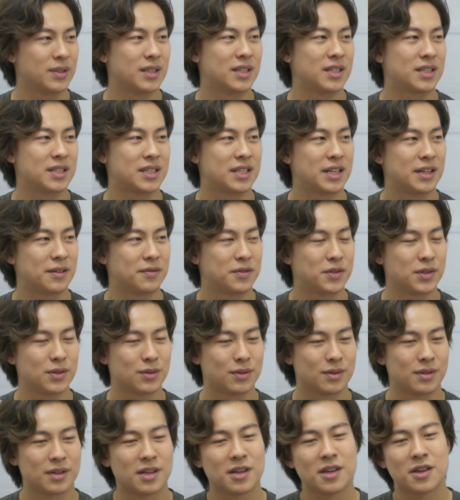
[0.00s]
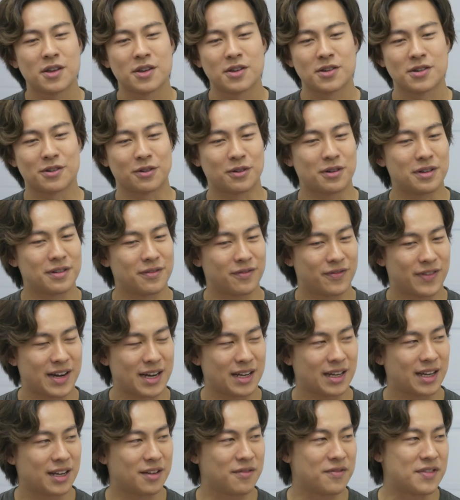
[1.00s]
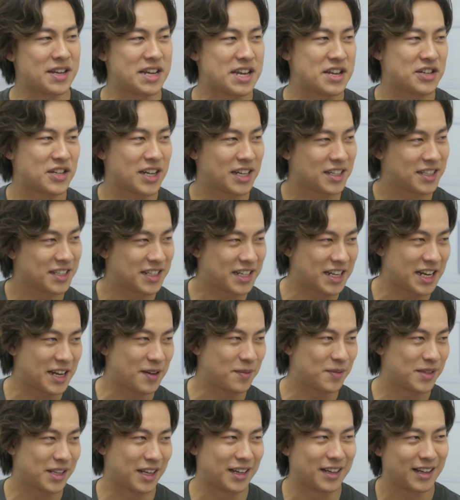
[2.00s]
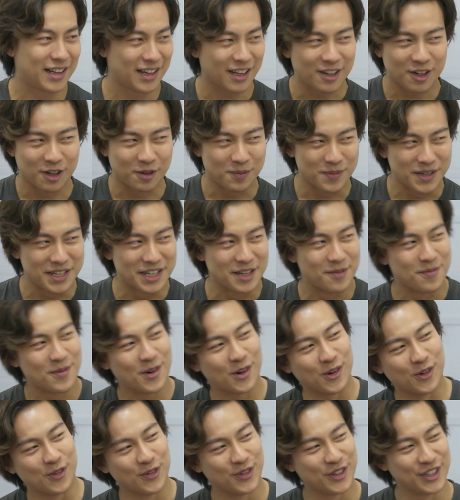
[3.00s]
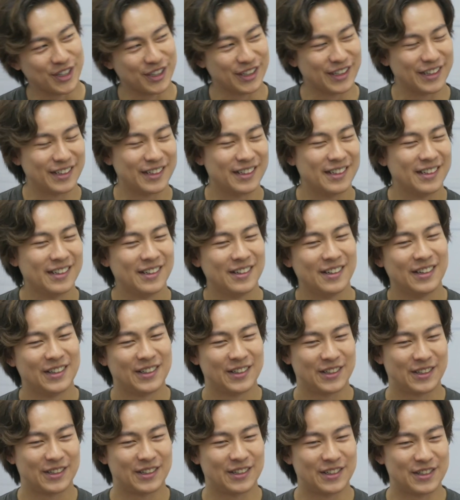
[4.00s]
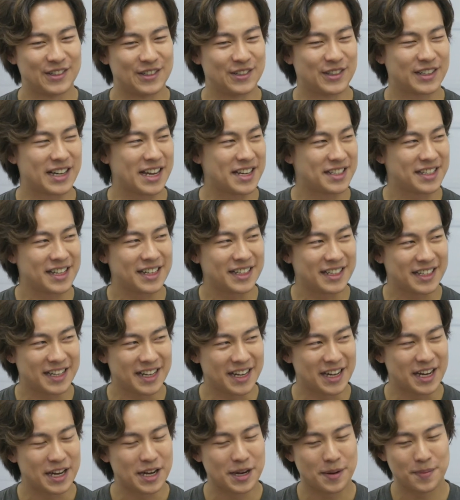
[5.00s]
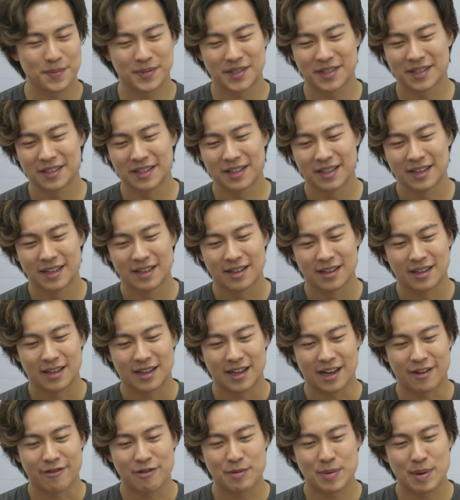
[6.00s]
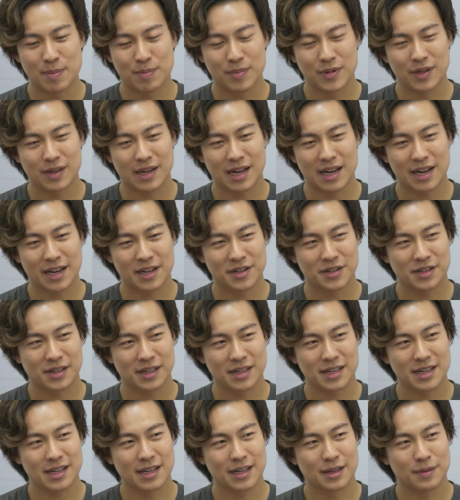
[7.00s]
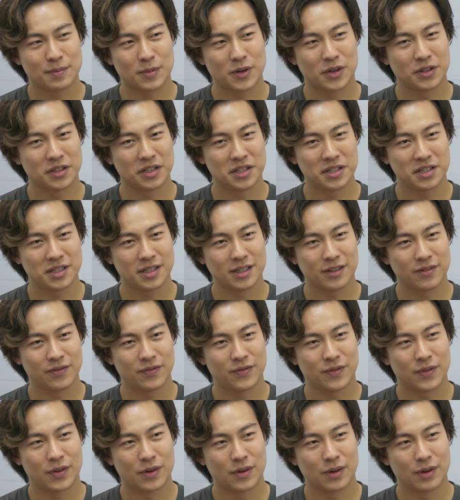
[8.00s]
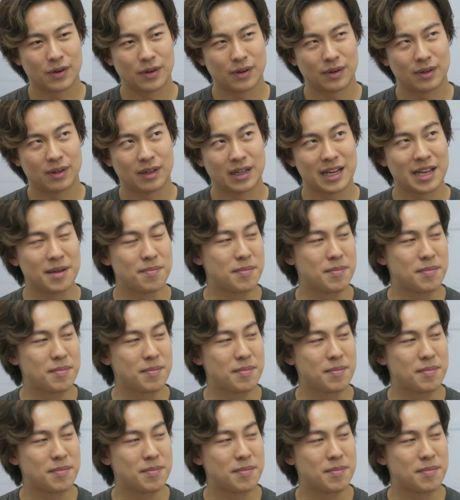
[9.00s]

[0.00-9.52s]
and stuff. So she'll go and find like VHS tapes and like copy them over, or, you know, cassette tapes. I remember I actually auditioned for Les